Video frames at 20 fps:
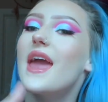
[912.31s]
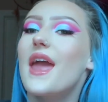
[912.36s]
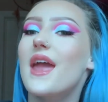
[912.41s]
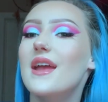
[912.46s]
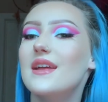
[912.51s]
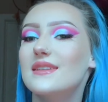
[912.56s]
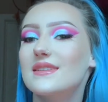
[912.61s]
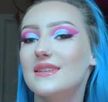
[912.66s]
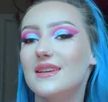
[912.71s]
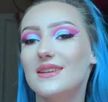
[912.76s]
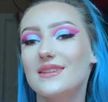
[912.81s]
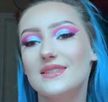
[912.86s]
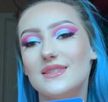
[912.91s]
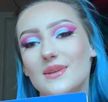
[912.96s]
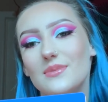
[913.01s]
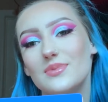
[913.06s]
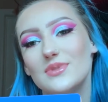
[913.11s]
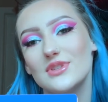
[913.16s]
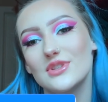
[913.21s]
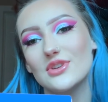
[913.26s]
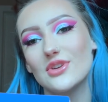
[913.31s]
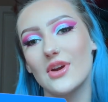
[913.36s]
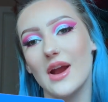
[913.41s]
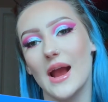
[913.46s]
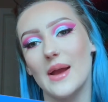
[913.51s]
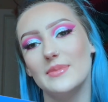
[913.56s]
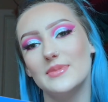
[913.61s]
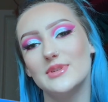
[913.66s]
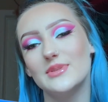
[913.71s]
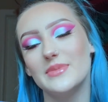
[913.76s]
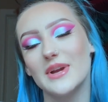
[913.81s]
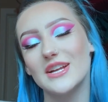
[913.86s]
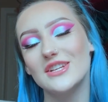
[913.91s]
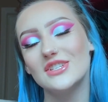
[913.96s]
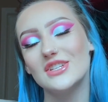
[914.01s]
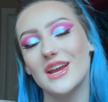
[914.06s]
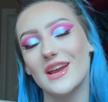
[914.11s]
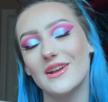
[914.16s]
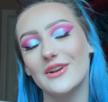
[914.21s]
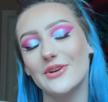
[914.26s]
and subscribe to my
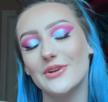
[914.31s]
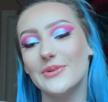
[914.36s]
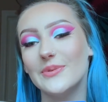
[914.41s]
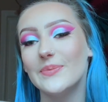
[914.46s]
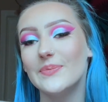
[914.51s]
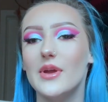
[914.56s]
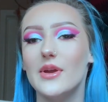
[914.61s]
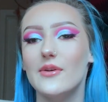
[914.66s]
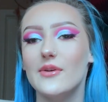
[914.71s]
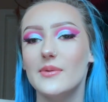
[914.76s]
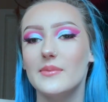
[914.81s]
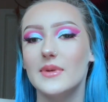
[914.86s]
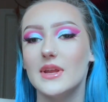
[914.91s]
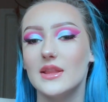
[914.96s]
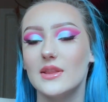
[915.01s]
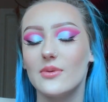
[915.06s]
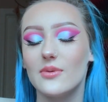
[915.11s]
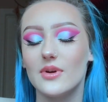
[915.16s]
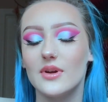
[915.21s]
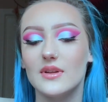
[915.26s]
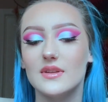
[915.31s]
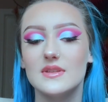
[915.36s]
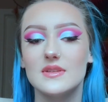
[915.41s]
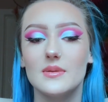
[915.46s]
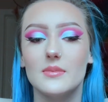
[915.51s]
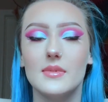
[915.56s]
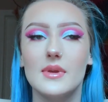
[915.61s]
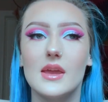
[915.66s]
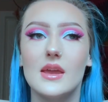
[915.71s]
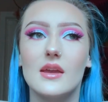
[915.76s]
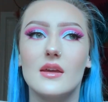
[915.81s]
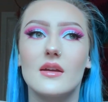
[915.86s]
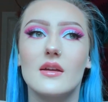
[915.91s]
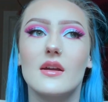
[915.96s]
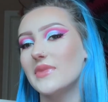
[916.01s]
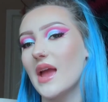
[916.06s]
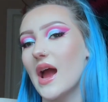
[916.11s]
channel. It would mean the world to me.